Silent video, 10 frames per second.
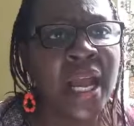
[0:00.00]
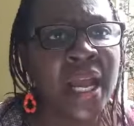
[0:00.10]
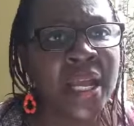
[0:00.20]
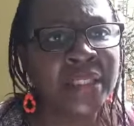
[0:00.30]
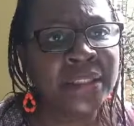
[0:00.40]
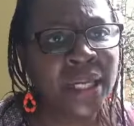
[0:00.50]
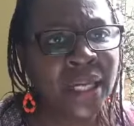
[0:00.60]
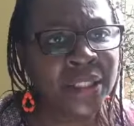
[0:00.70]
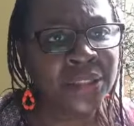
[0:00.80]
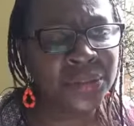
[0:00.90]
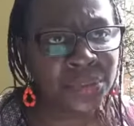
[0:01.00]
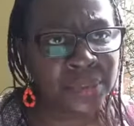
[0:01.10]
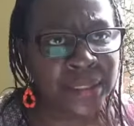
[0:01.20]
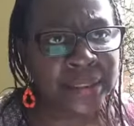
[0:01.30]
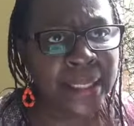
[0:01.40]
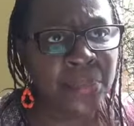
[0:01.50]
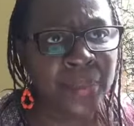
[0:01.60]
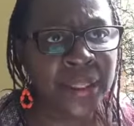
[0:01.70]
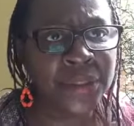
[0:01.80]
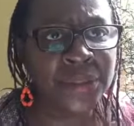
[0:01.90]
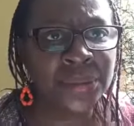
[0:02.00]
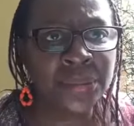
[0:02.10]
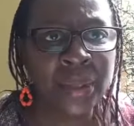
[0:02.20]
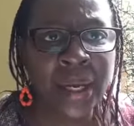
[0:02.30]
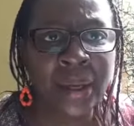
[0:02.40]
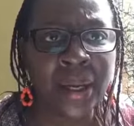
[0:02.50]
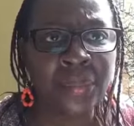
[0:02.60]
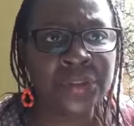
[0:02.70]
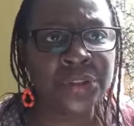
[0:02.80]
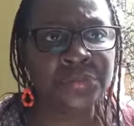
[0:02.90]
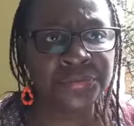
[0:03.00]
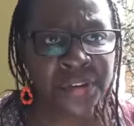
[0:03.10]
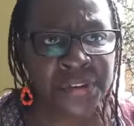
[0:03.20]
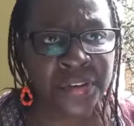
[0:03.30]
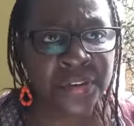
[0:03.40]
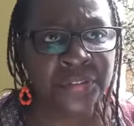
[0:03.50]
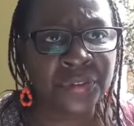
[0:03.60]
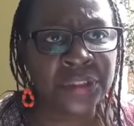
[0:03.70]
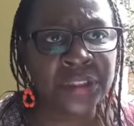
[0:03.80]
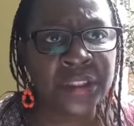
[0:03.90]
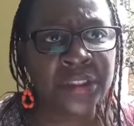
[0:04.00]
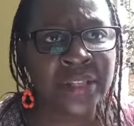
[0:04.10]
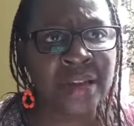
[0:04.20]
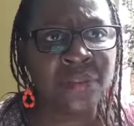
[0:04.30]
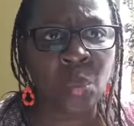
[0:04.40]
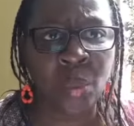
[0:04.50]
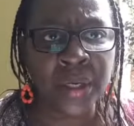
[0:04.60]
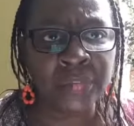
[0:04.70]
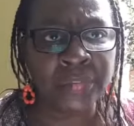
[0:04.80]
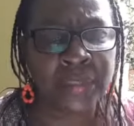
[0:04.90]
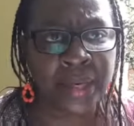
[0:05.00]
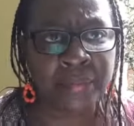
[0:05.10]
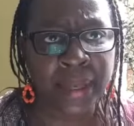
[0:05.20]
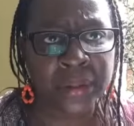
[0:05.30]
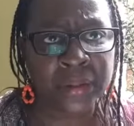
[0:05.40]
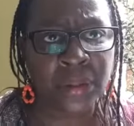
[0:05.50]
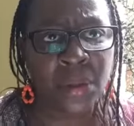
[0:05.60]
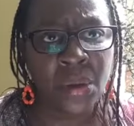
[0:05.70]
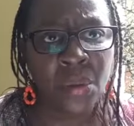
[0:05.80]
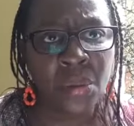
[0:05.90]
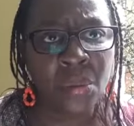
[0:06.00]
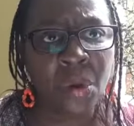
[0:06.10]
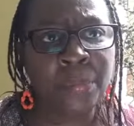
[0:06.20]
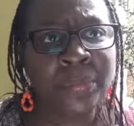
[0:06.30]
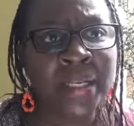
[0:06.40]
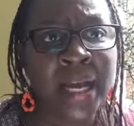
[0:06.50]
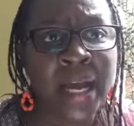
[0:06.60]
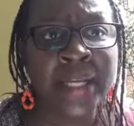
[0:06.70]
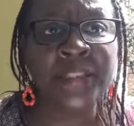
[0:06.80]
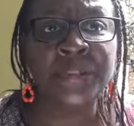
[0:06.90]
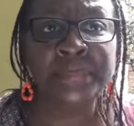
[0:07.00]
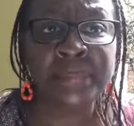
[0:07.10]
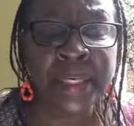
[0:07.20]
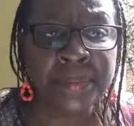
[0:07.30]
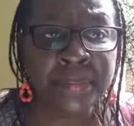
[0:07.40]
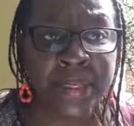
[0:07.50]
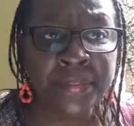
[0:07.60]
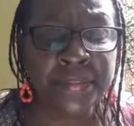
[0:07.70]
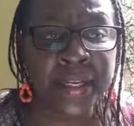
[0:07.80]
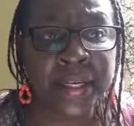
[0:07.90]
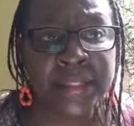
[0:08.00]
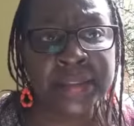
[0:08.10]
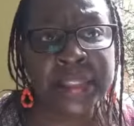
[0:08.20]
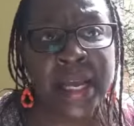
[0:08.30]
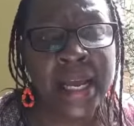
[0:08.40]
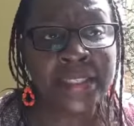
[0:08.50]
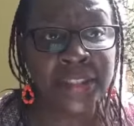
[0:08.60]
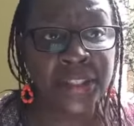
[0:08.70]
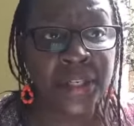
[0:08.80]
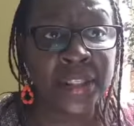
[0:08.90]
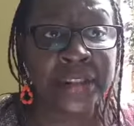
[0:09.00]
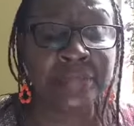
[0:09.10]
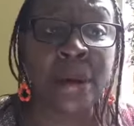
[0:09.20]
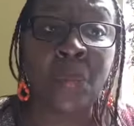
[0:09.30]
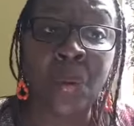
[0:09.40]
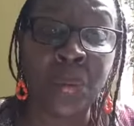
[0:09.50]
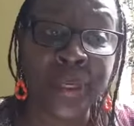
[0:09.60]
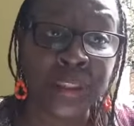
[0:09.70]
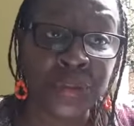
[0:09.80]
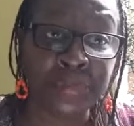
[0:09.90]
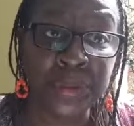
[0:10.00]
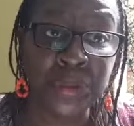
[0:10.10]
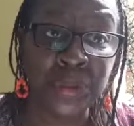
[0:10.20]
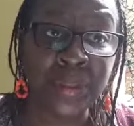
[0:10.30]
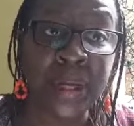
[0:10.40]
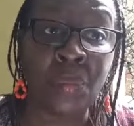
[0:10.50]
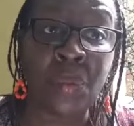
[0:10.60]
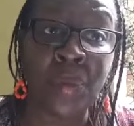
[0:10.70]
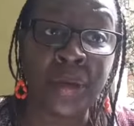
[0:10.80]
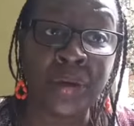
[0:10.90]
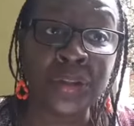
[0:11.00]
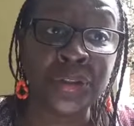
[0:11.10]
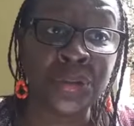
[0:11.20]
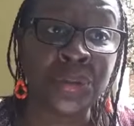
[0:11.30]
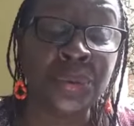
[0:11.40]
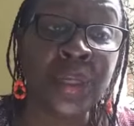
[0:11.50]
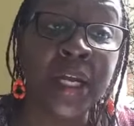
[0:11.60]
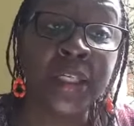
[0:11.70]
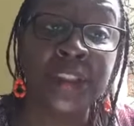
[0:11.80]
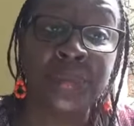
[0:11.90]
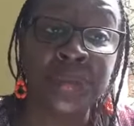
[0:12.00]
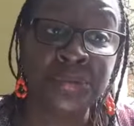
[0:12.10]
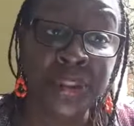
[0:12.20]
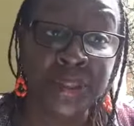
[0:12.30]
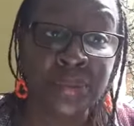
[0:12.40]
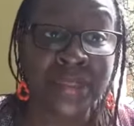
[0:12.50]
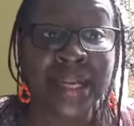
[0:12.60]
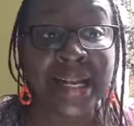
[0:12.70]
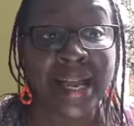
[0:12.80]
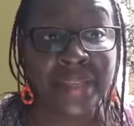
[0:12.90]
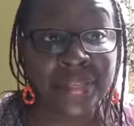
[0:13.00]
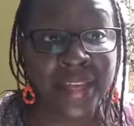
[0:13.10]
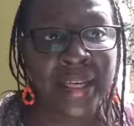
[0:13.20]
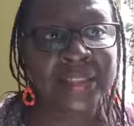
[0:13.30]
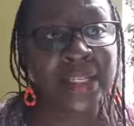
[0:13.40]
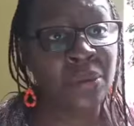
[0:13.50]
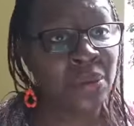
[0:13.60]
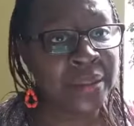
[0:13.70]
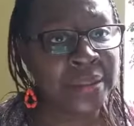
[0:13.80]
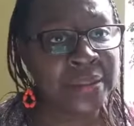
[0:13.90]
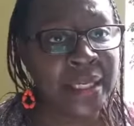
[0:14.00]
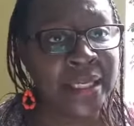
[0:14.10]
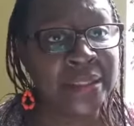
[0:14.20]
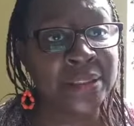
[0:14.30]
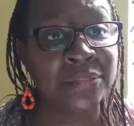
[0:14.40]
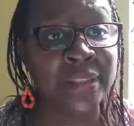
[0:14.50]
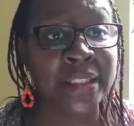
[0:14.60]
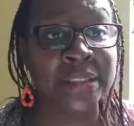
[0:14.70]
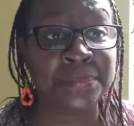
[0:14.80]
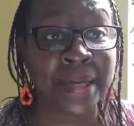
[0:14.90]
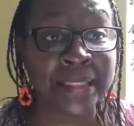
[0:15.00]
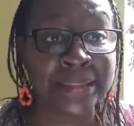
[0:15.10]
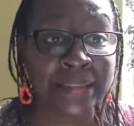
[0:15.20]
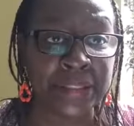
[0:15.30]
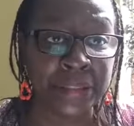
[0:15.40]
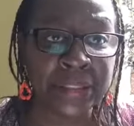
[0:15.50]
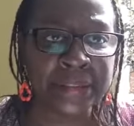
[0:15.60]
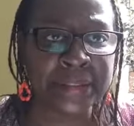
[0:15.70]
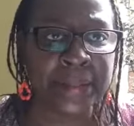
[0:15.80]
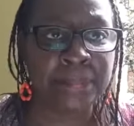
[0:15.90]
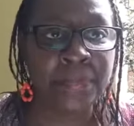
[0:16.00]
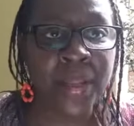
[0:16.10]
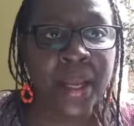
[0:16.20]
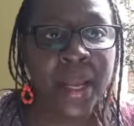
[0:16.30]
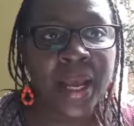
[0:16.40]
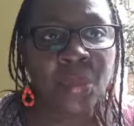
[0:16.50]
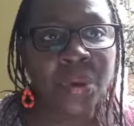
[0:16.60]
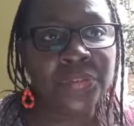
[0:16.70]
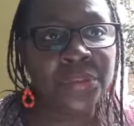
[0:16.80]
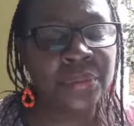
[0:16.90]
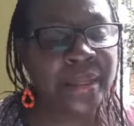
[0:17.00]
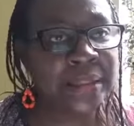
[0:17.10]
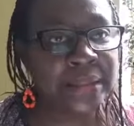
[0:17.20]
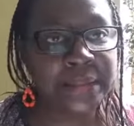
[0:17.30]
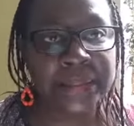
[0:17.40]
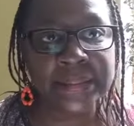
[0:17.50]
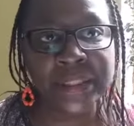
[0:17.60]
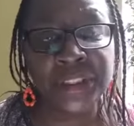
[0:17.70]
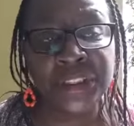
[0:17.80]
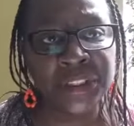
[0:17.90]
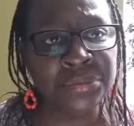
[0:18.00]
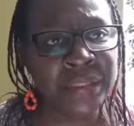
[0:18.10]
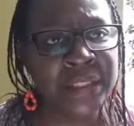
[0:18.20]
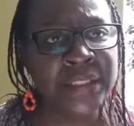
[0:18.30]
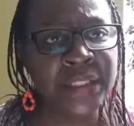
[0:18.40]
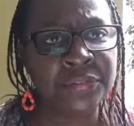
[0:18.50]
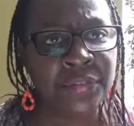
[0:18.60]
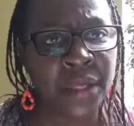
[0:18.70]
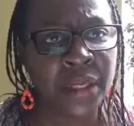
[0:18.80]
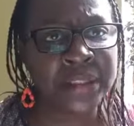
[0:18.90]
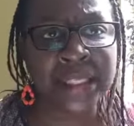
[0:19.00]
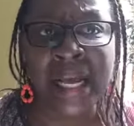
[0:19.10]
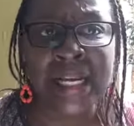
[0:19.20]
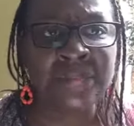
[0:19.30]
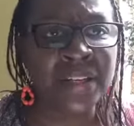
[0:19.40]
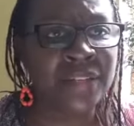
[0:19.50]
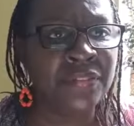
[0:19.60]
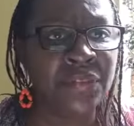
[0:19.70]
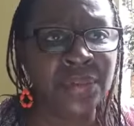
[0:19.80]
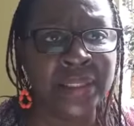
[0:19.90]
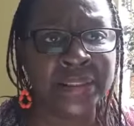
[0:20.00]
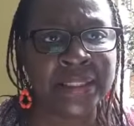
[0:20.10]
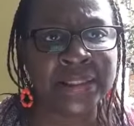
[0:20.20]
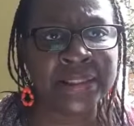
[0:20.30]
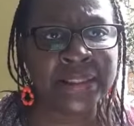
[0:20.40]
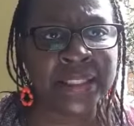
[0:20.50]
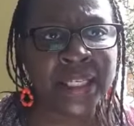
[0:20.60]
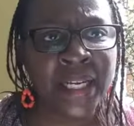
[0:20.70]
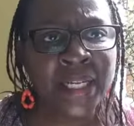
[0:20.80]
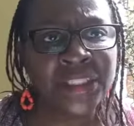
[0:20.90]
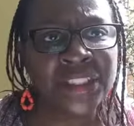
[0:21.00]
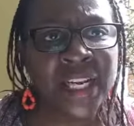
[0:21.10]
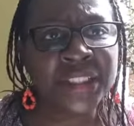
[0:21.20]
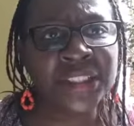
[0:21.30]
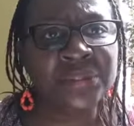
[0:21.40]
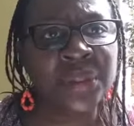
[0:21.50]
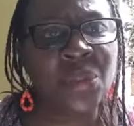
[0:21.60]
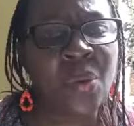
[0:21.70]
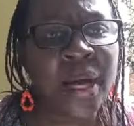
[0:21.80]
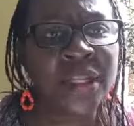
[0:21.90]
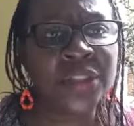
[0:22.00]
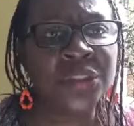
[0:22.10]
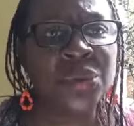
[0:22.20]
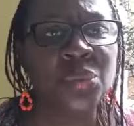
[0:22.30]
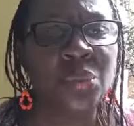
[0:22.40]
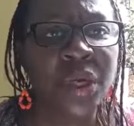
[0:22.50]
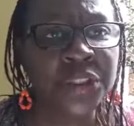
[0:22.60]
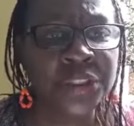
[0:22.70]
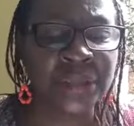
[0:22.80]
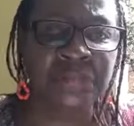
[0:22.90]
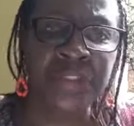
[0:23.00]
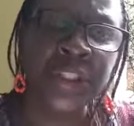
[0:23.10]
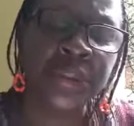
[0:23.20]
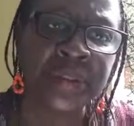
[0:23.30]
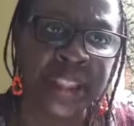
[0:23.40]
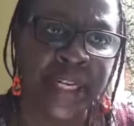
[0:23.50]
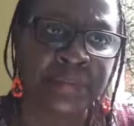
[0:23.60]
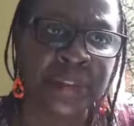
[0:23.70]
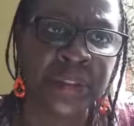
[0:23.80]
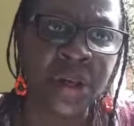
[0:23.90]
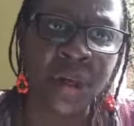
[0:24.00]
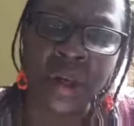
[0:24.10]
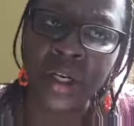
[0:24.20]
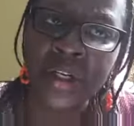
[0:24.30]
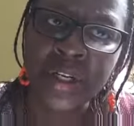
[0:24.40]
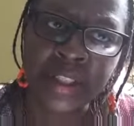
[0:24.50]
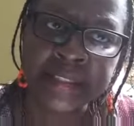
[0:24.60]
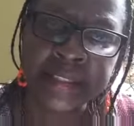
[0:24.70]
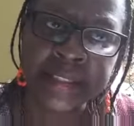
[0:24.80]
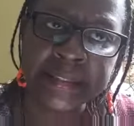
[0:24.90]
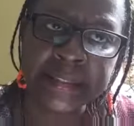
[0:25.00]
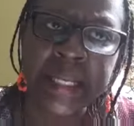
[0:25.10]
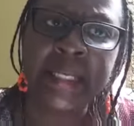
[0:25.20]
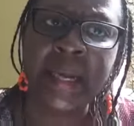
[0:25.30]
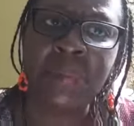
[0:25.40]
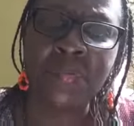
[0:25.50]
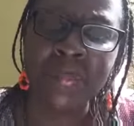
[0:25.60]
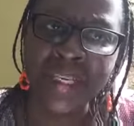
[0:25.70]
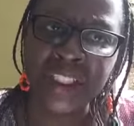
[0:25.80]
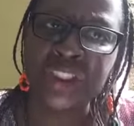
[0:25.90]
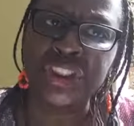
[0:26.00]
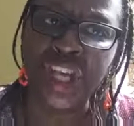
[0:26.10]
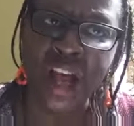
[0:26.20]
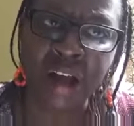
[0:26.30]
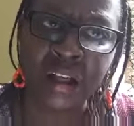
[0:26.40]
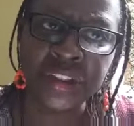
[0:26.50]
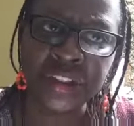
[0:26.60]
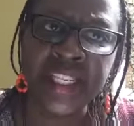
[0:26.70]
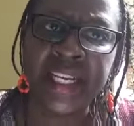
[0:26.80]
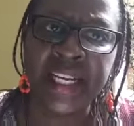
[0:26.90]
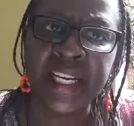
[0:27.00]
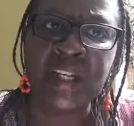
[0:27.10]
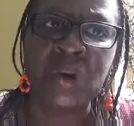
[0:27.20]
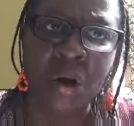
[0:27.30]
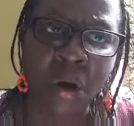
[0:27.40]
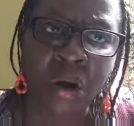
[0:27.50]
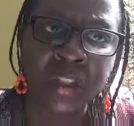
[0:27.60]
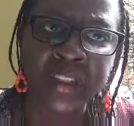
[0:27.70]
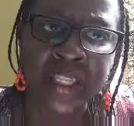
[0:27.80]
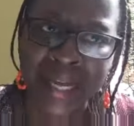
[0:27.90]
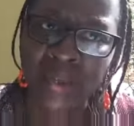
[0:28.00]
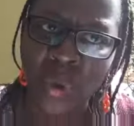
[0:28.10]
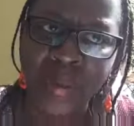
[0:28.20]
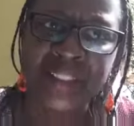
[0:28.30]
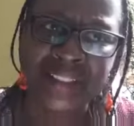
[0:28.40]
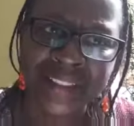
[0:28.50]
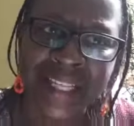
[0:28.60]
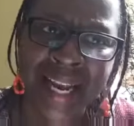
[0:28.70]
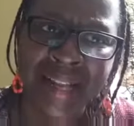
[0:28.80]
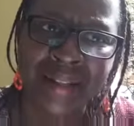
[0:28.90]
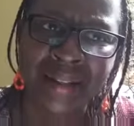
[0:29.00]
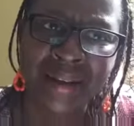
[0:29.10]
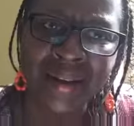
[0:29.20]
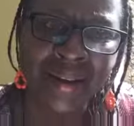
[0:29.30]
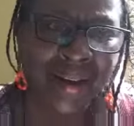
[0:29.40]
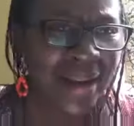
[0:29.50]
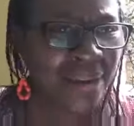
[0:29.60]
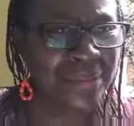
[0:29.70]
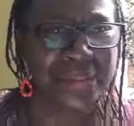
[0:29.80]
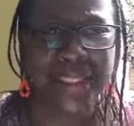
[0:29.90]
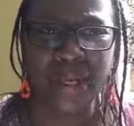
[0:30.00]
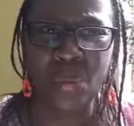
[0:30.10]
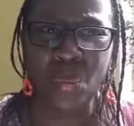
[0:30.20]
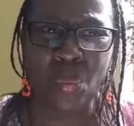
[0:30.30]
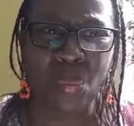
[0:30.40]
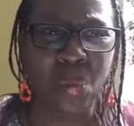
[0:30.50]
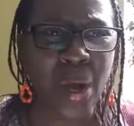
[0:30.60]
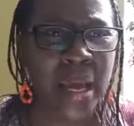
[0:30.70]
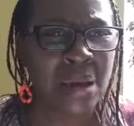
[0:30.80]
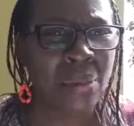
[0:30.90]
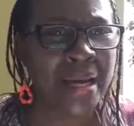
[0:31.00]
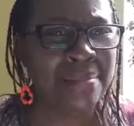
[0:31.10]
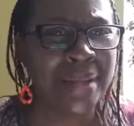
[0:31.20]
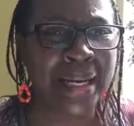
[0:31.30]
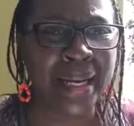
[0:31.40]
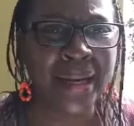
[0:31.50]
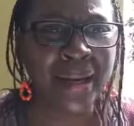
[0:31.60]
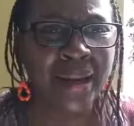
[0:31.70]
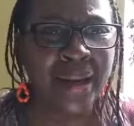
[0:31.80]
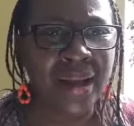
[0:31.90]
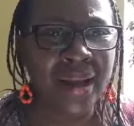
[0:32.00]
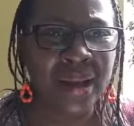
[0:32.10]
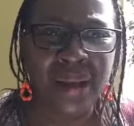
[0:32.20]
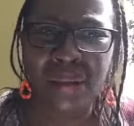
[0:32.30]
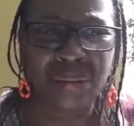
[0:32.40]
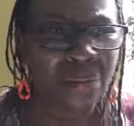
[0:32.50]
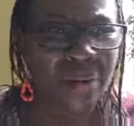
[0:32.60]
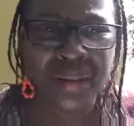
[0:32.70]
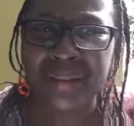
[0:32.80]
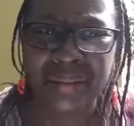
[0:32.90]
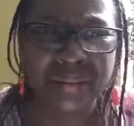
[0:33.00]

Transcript: And uh, the school that I went to, I, I, was very, very fortunate to have a wonderful director who opened our eyes to many, many things as a nurse about what we are to be doing and what we are not to do. She was really good at ethics and all these kinds of things practicing nursing. And one of the greatest things that she really did for us, and I never even knew this existed, she actually required us to watch some videotapes on nurses that were being charged in court and going to jail. And I was thinking, uh, wait a minute. Uh, what?